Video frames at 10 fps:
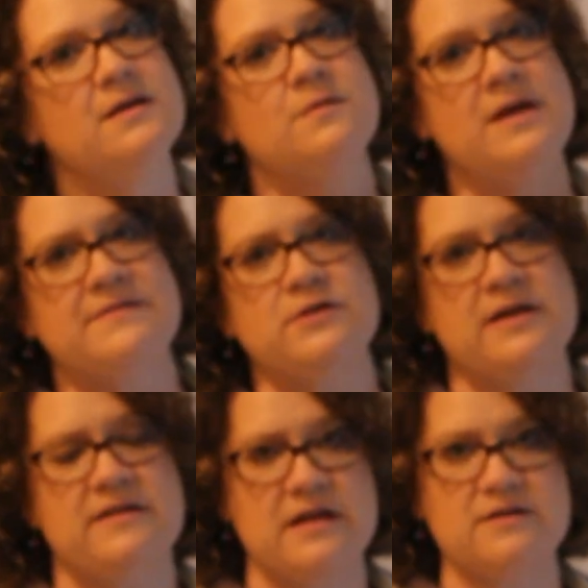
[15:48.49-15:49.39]
We have to look
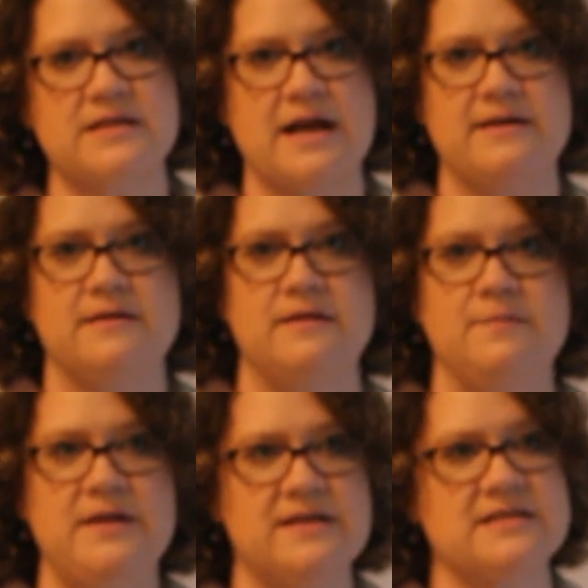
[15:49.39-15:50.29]
at the other side,
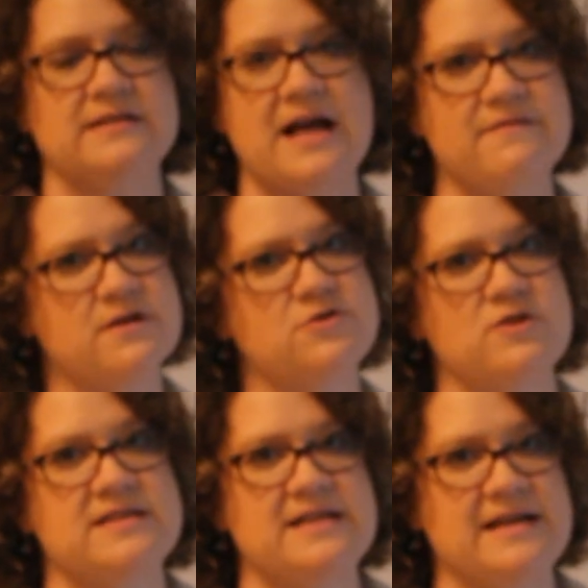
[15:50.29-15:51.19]
because a lot of our
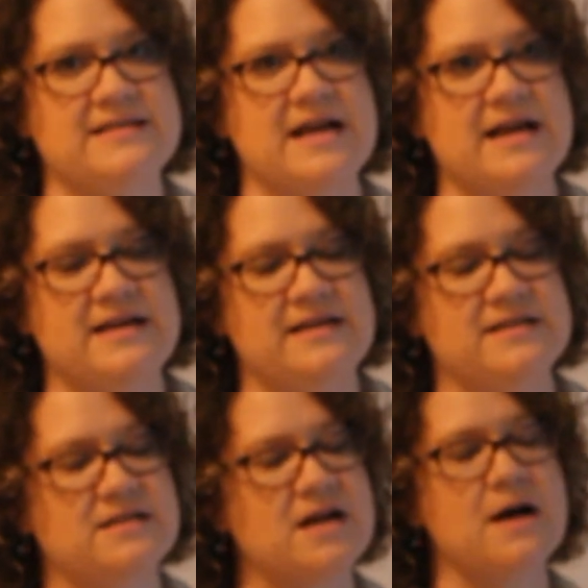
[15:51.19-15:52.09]
stress and anxiety
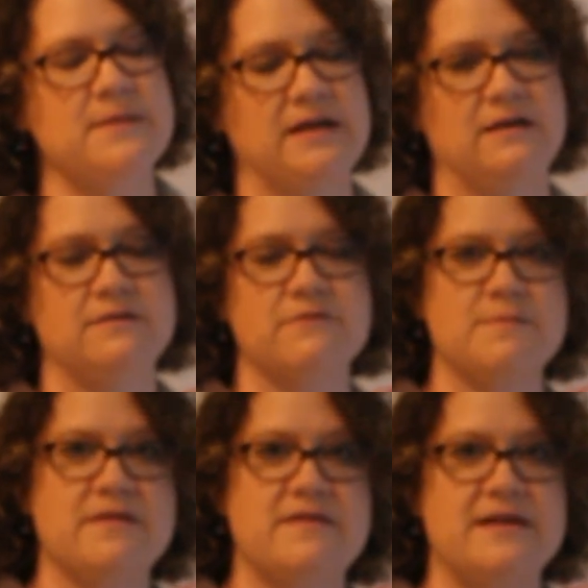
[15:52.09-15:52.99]
is coming
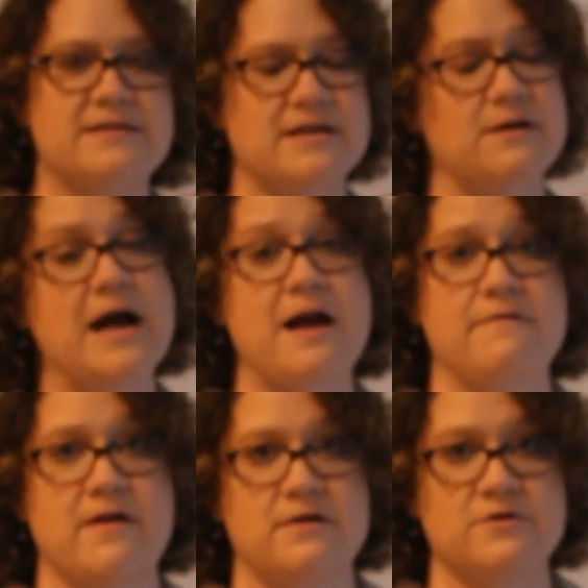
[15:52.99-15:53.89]
from the things that are out
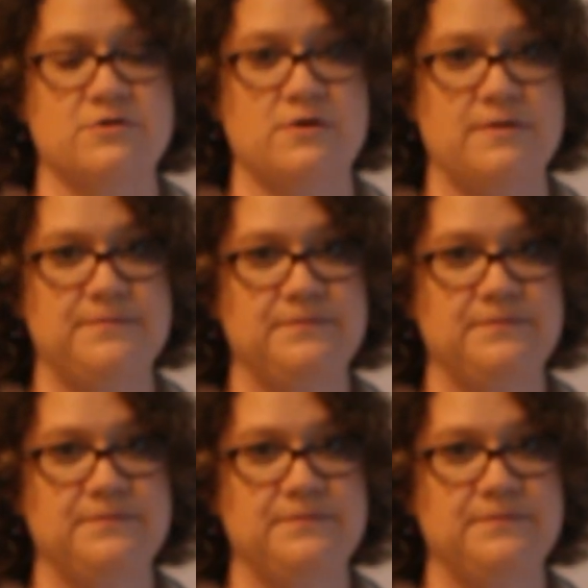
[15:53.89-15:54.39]
of our control.